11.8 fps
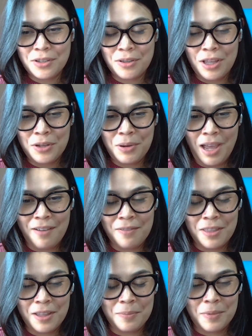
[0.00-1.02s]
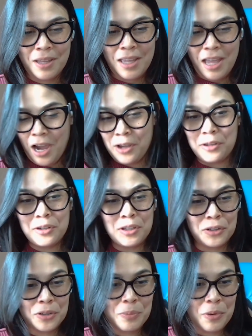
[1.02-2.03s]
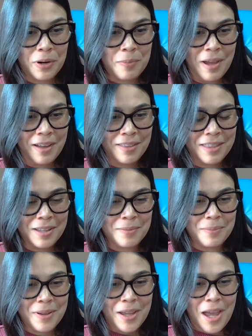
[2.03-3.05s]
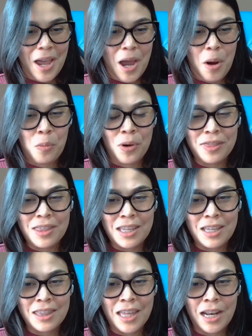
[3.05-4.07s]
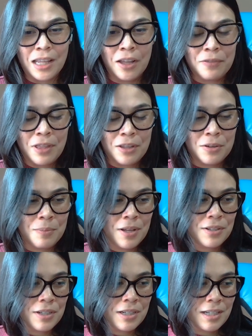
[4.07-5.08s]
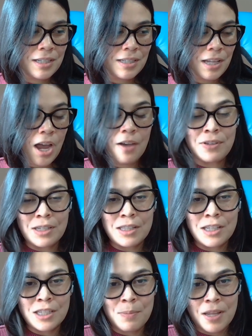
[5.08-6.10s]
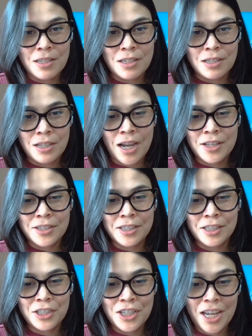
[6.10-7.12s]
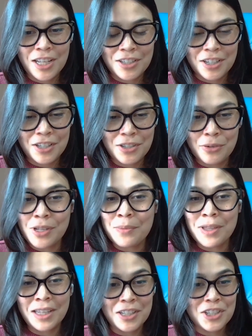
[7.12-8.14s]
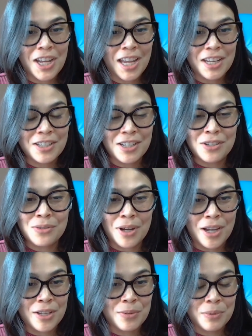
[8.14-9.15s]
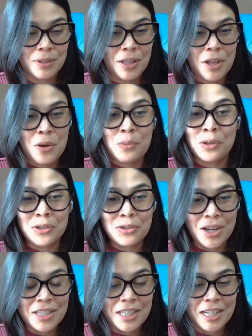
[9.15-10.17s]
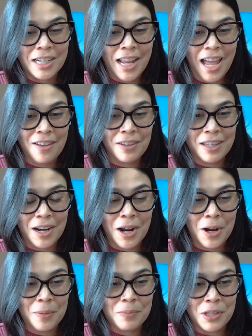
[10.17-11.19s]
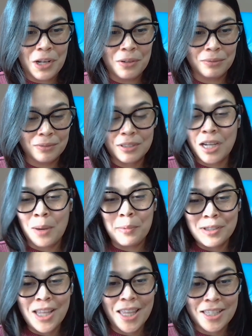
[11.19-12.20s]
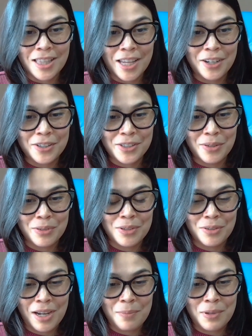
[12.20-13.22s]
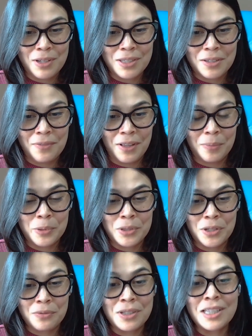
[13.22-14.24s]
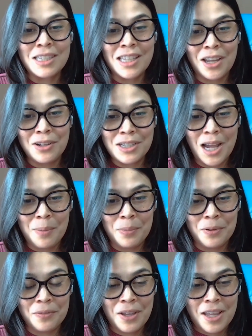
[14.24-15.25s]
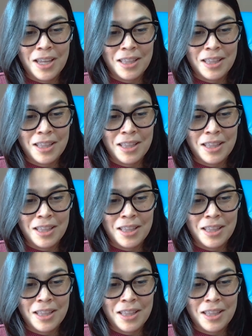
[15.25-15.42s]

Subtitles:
so that you have them and you can learn more about them. One thing that I love that you mentioned is obviously the space is constantly changing, so something can change and you guys will address it and have it, a couple of days later. So it's great because developers can really stay on top of